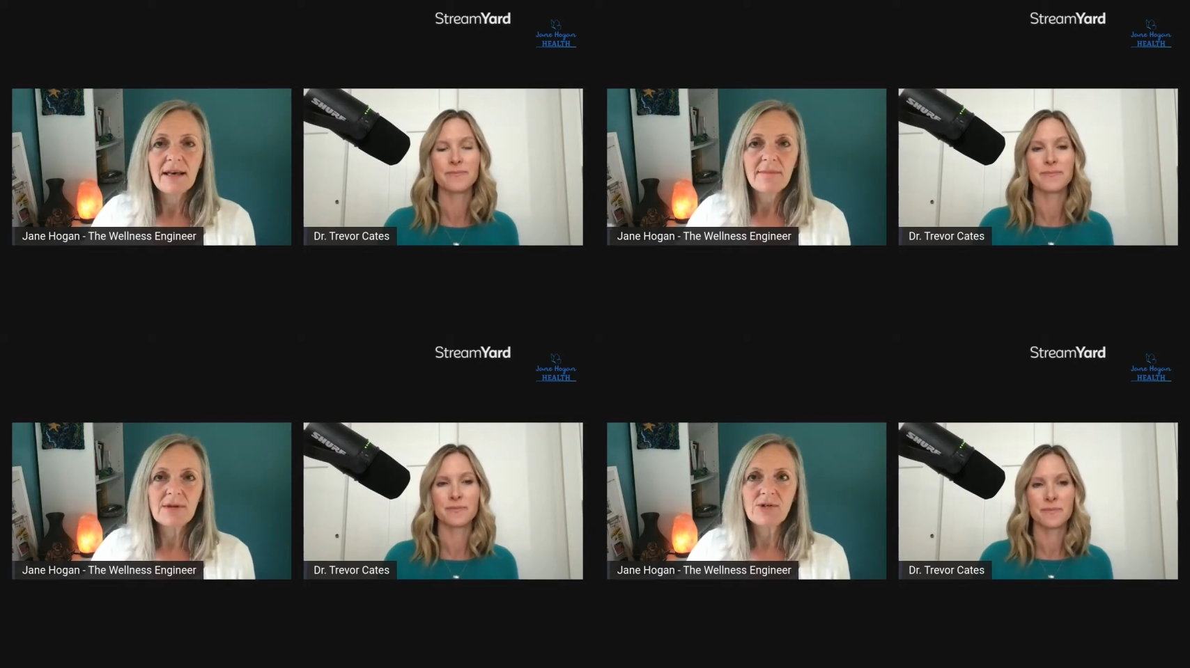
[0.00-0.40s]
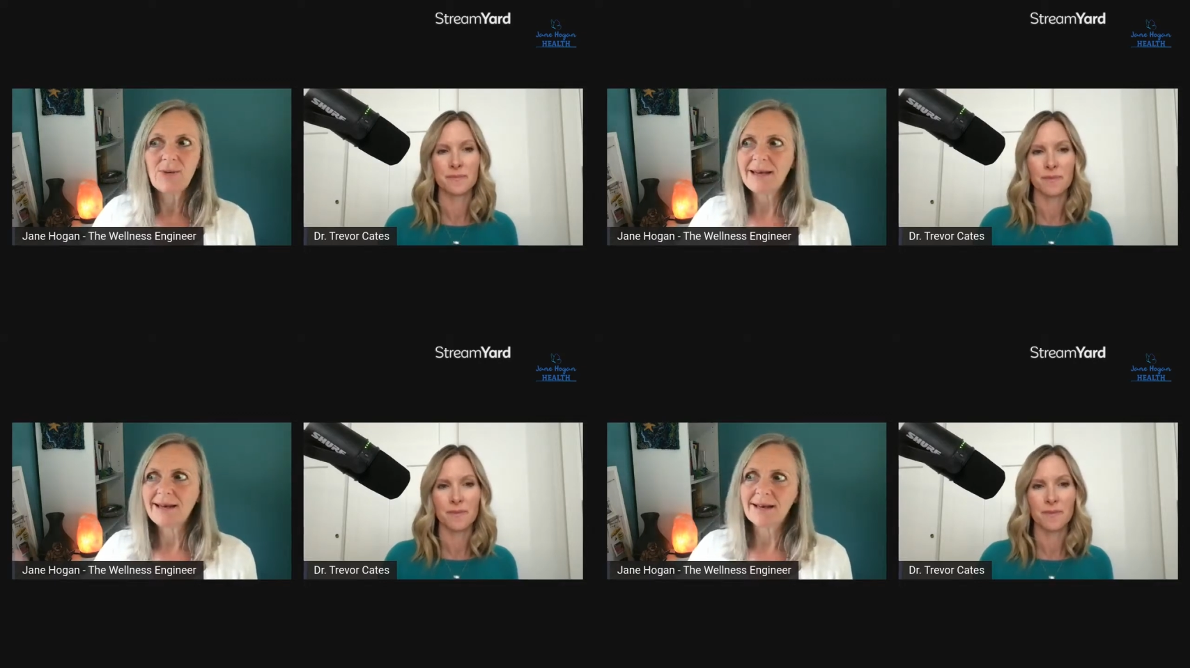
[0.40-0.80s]

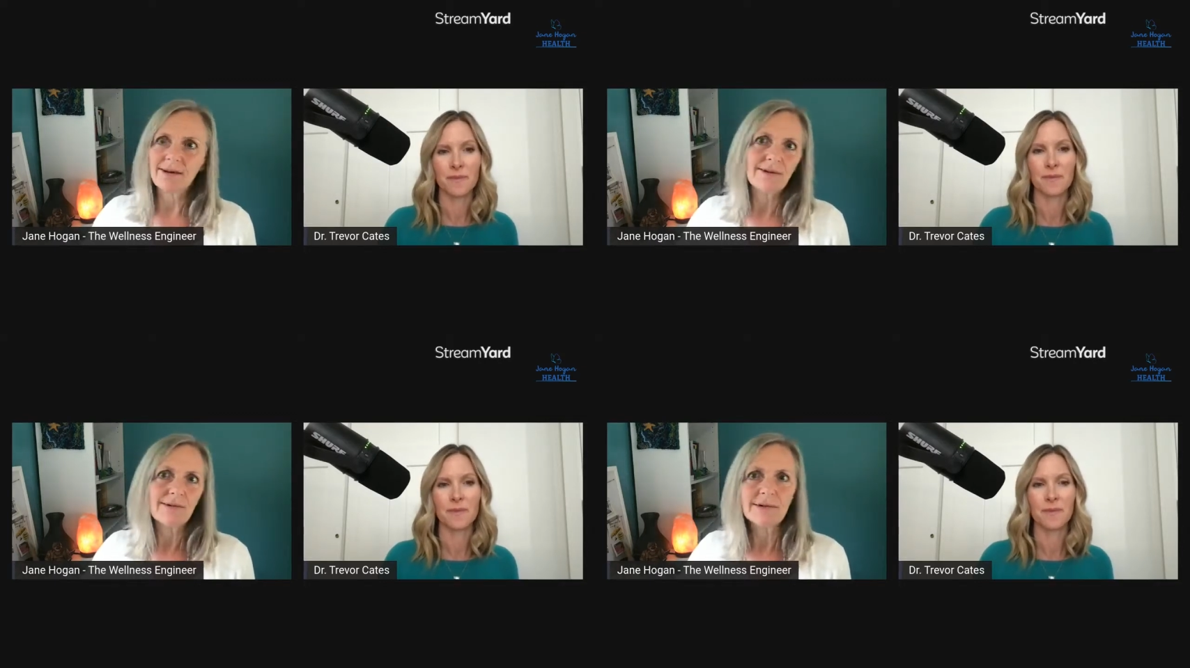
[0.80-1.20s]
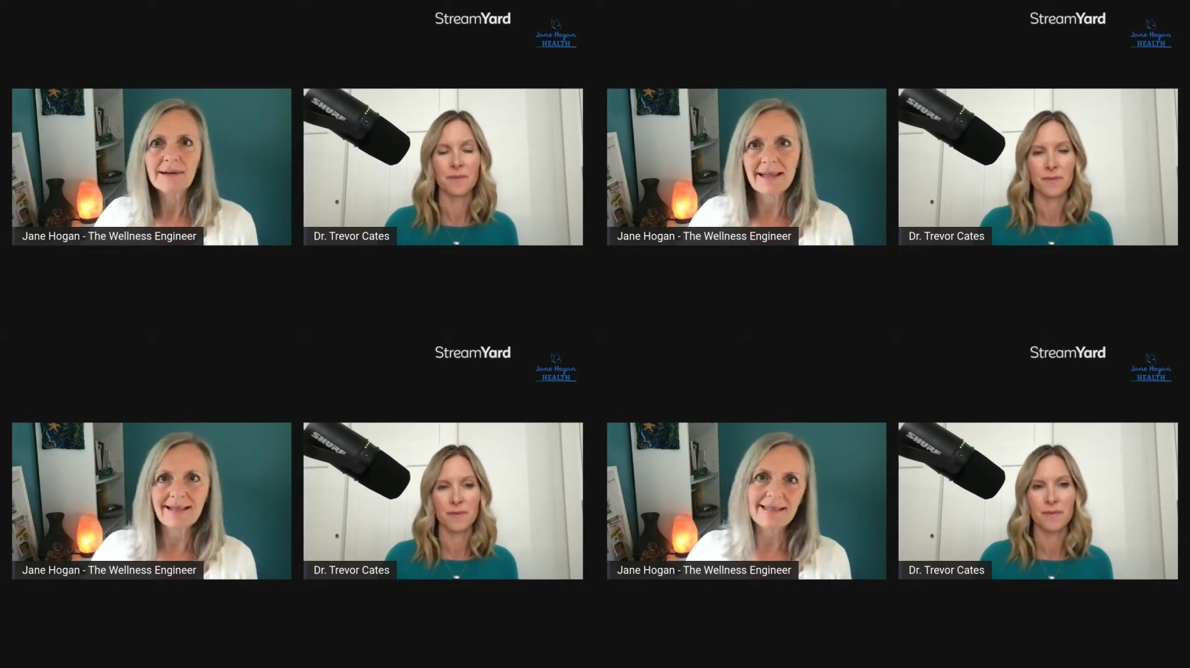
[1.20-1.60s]
Speaker 1: between
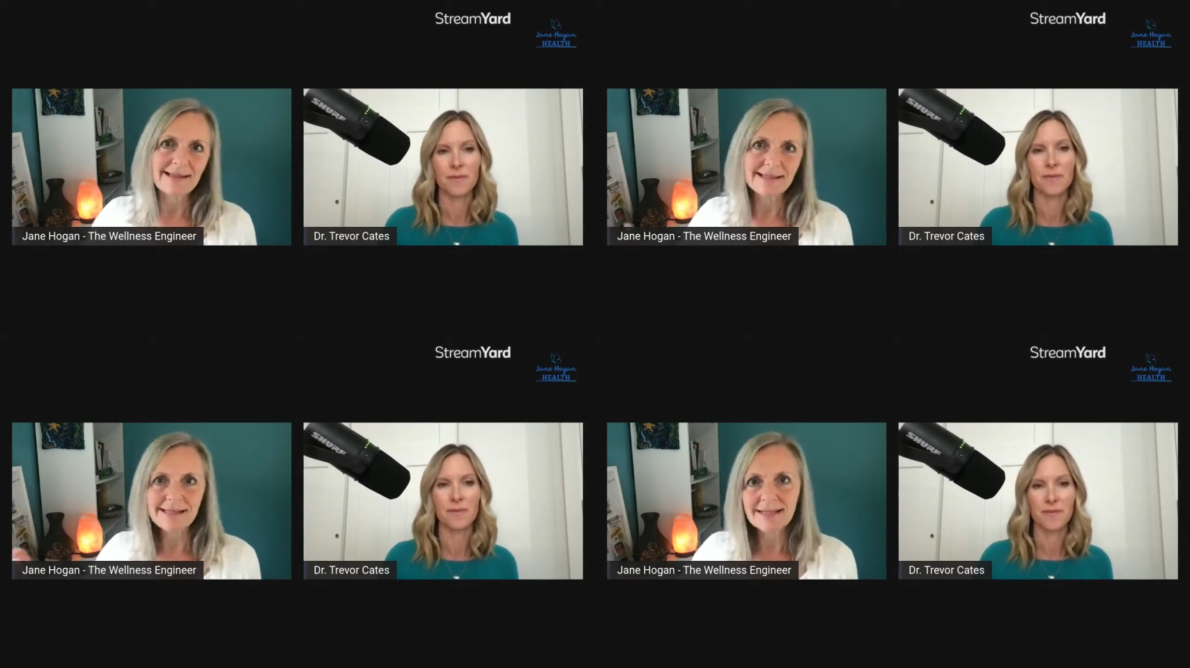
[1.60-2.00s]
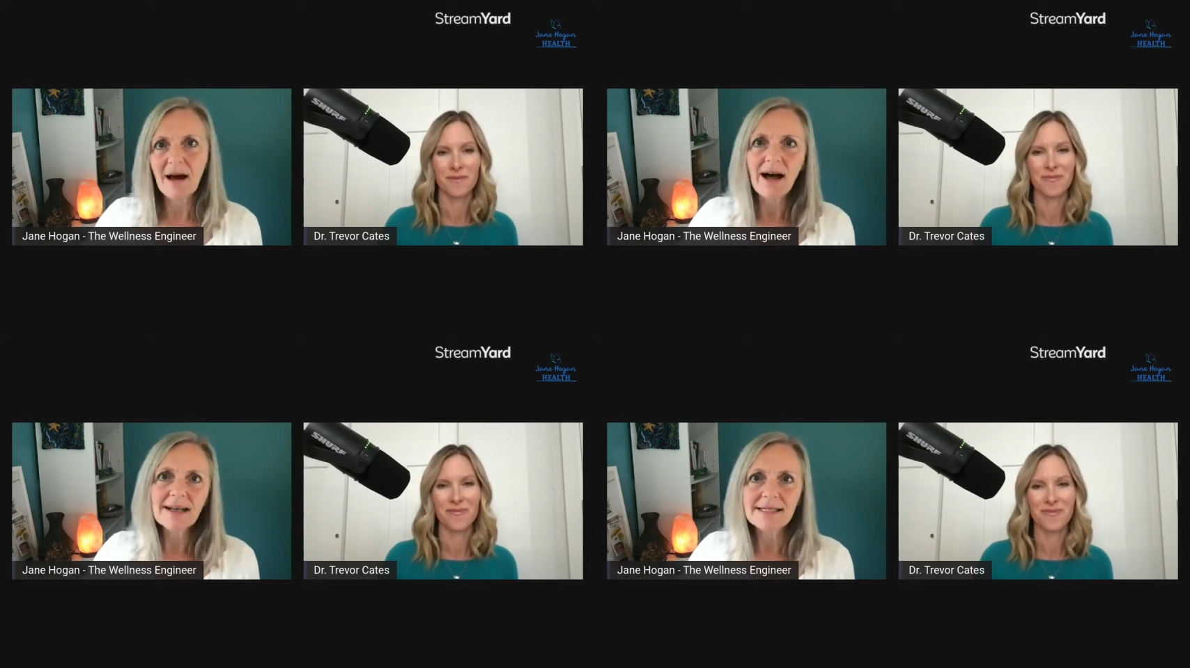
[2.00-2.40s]
like these
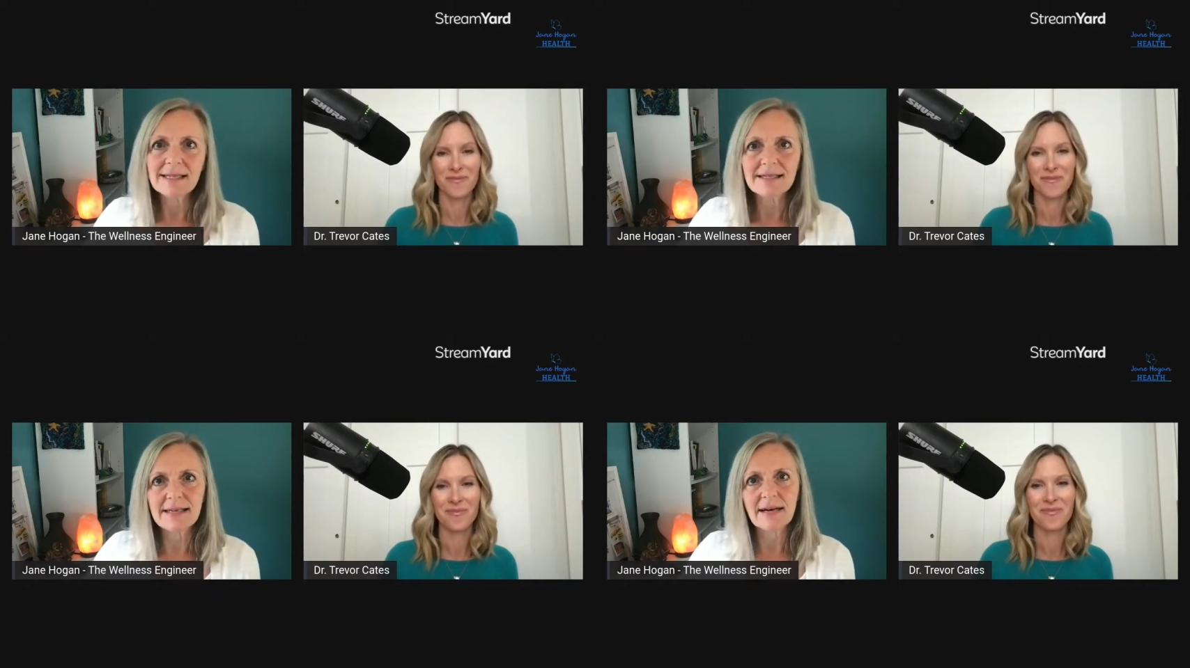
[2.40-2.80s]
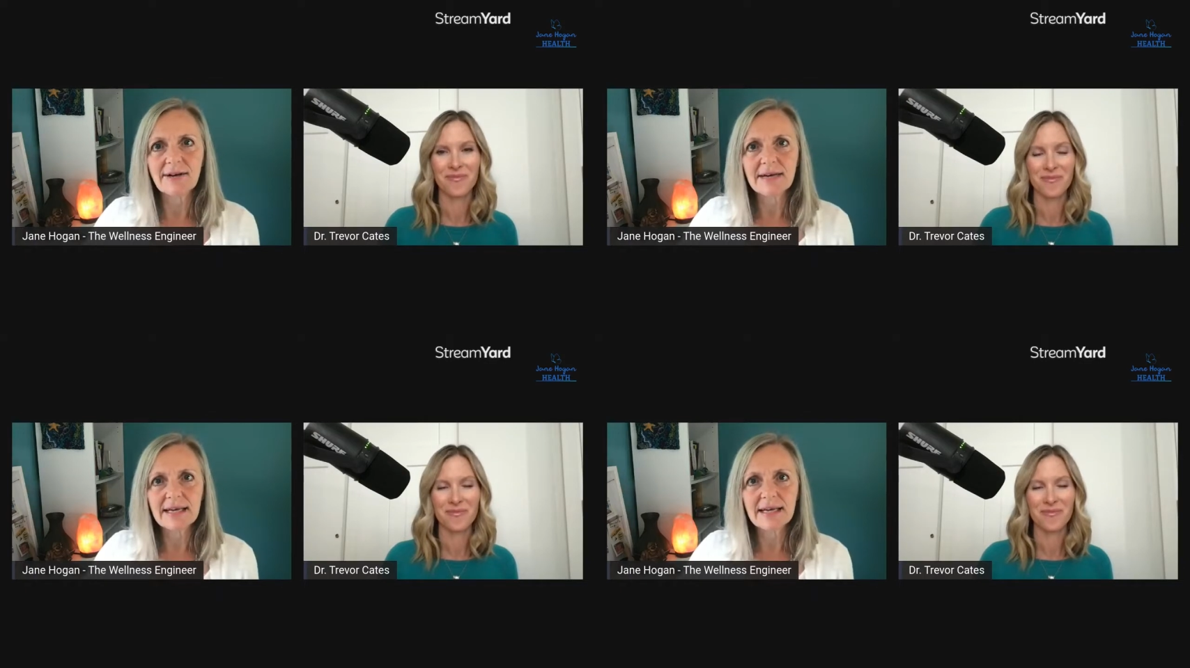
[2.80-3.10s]
toxins that are